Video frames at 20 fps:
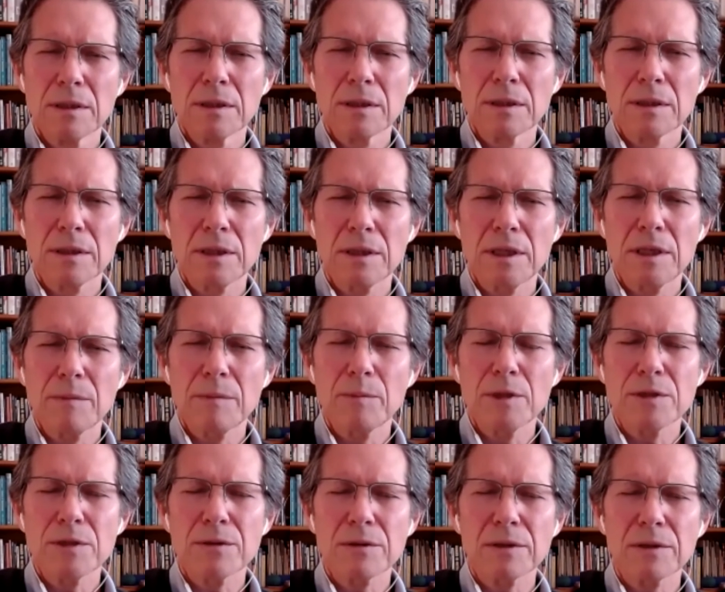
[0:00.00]
keep
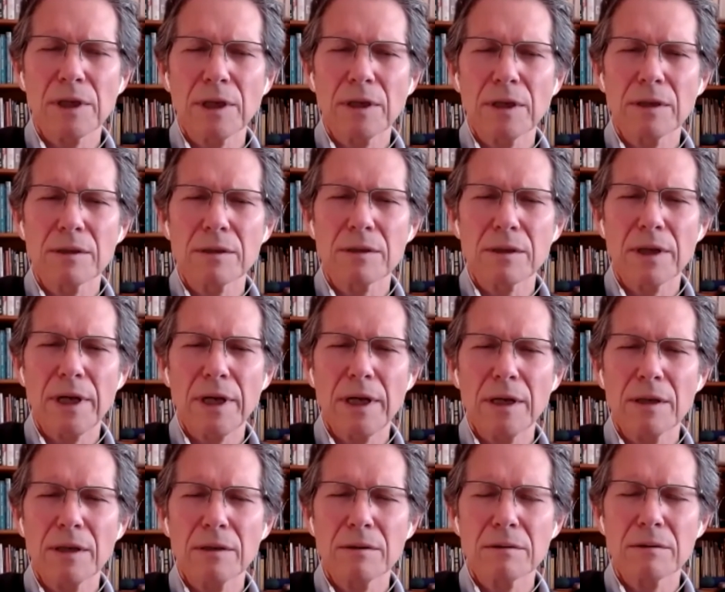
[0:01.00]
it synced
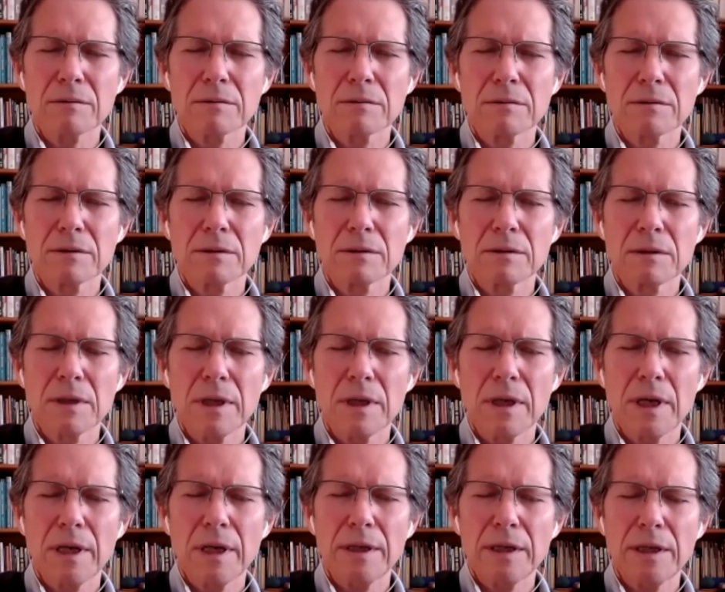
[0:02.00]
and
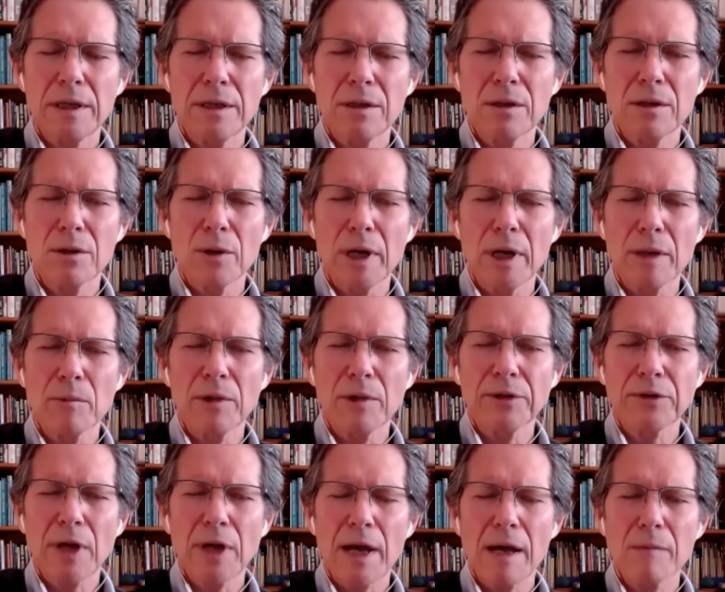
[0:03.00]
integrate
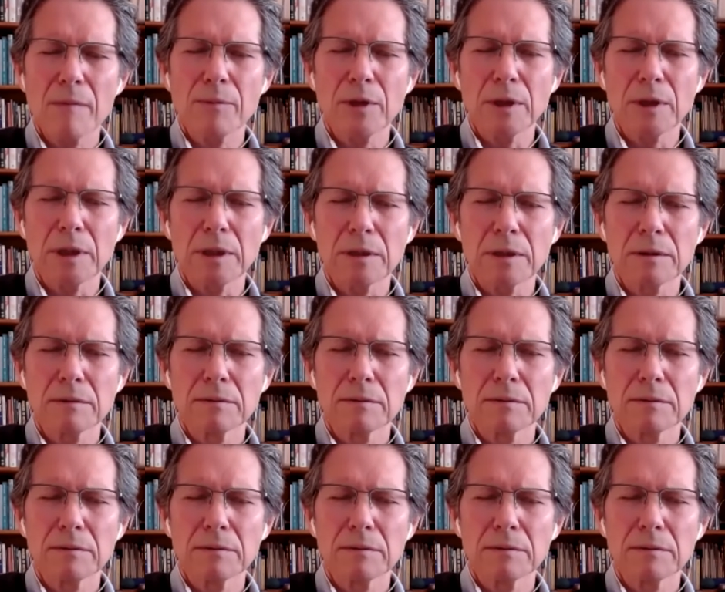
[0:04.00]
what's happening.